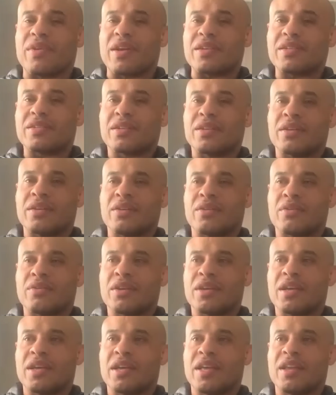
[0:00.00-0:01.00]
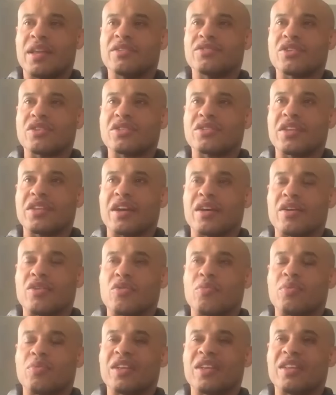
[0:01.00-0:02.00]
rest. He didn't just take a
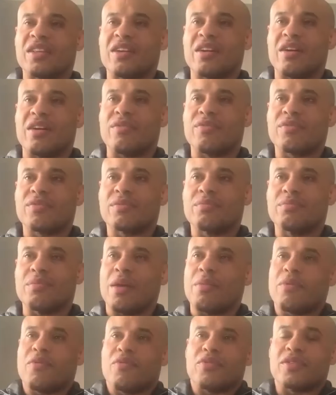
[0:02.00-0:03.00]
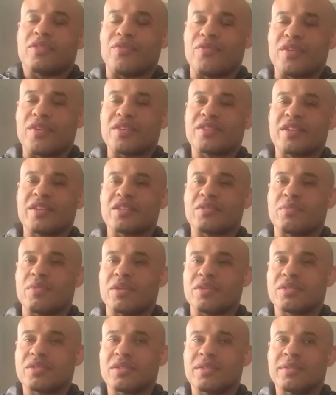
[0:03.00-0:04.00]
completely off, maybe for the first 6
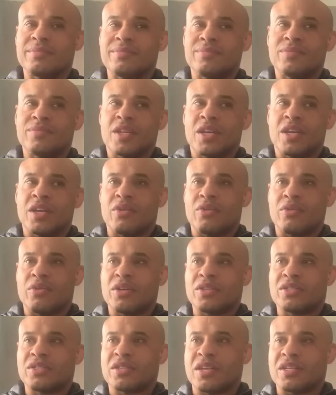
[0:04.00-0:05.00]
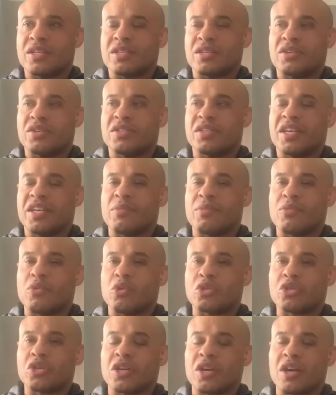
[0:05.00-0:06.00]
months. You see him
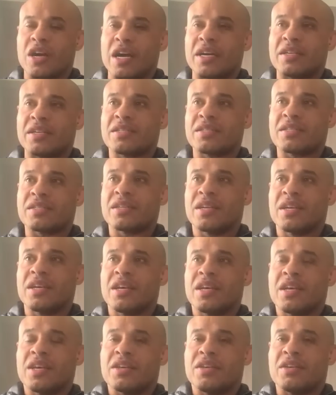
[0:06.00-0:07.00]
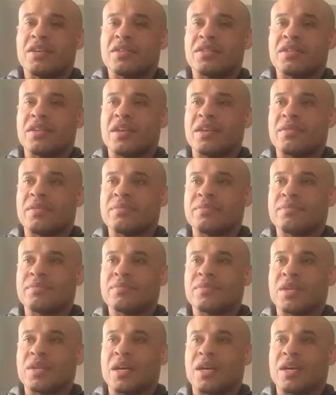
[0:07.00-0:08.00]
coaching guys, you see him,
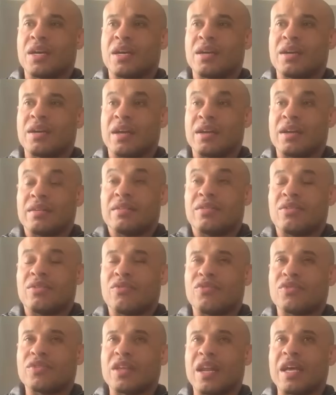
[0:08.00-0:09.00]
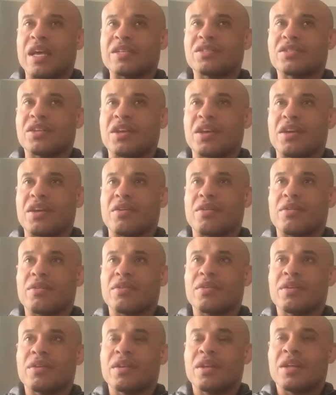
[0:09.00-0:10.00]
and for the last year,
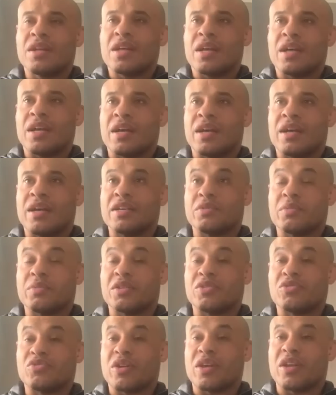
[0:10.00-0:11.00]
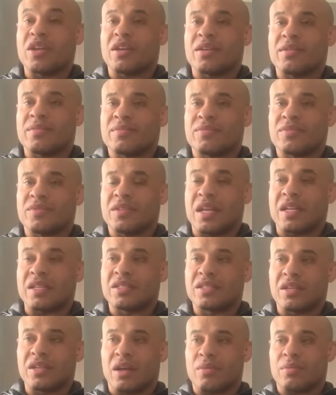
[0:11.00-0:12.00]
he's been training
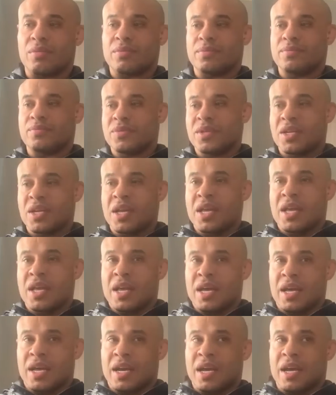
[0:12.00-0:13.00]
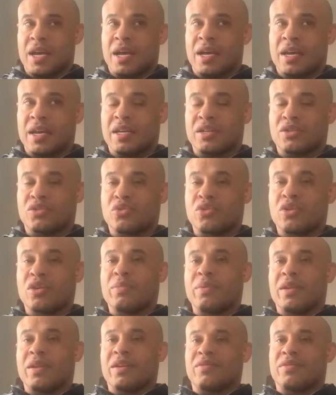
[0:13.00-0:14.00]
nonstop, and I truly
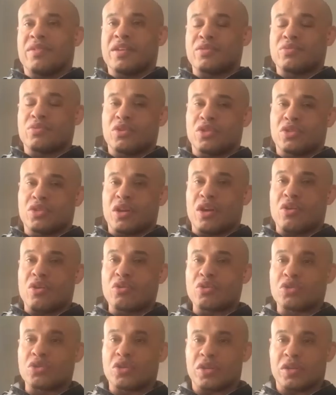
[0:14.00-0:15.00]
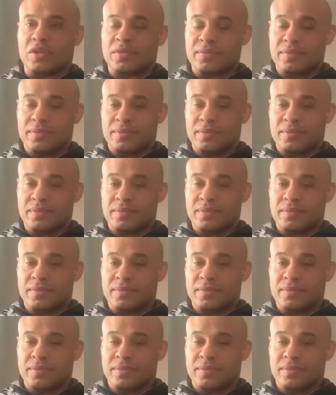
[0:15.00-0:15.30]
believe this: when you start coaching